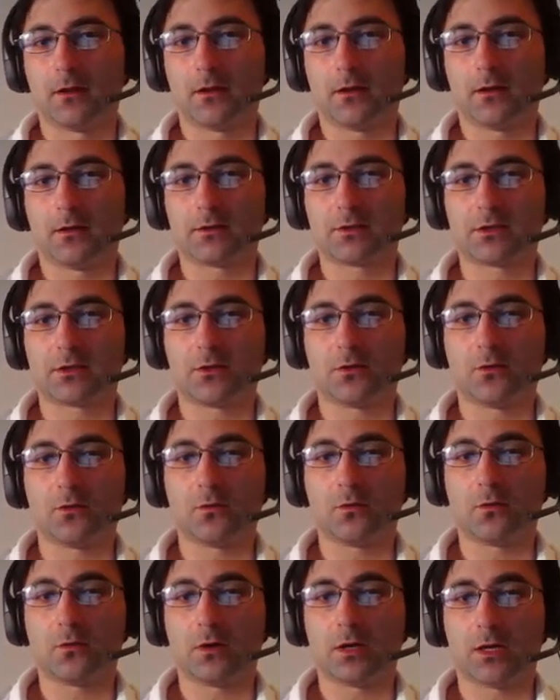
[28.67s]

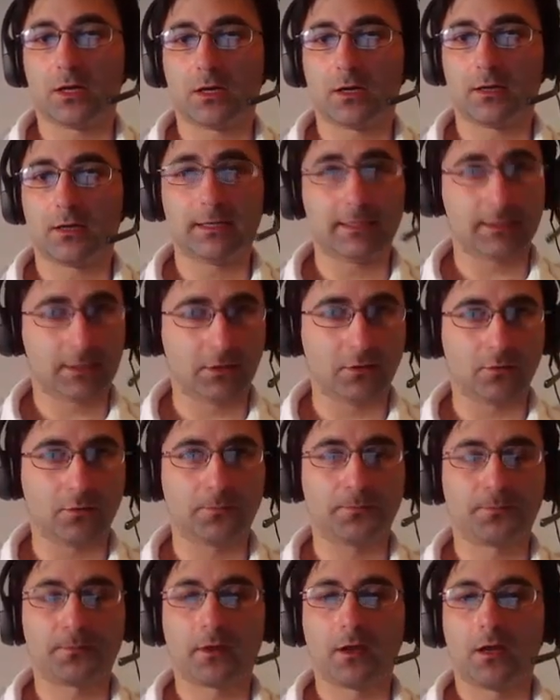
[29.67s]
So let's go.
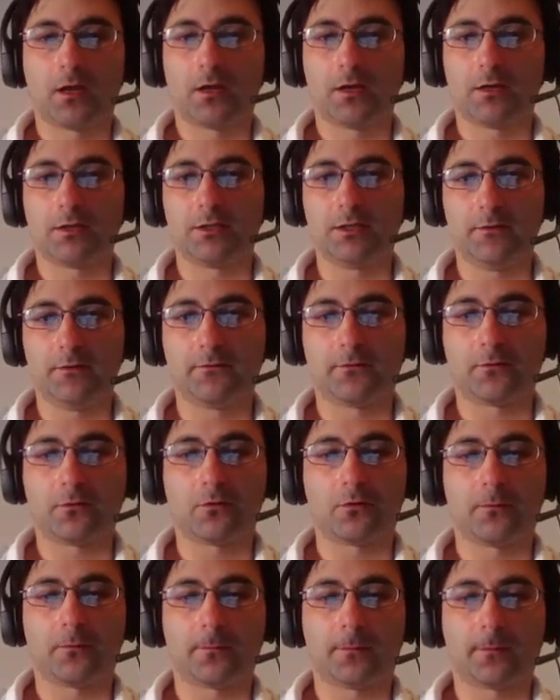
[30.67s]

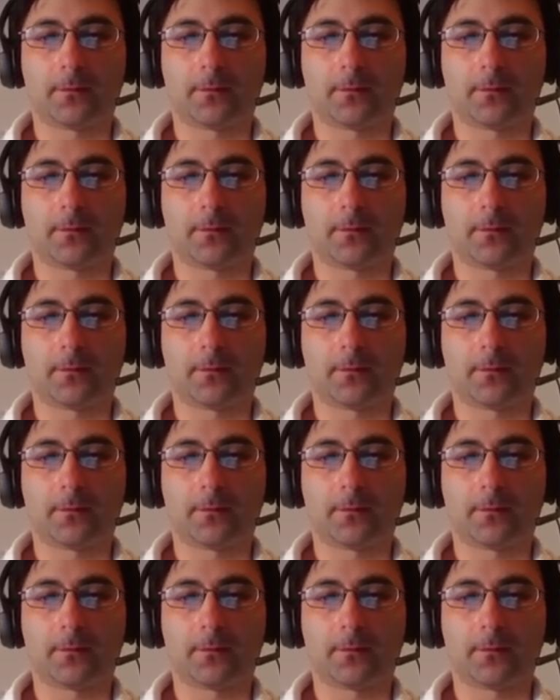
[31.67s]
D4,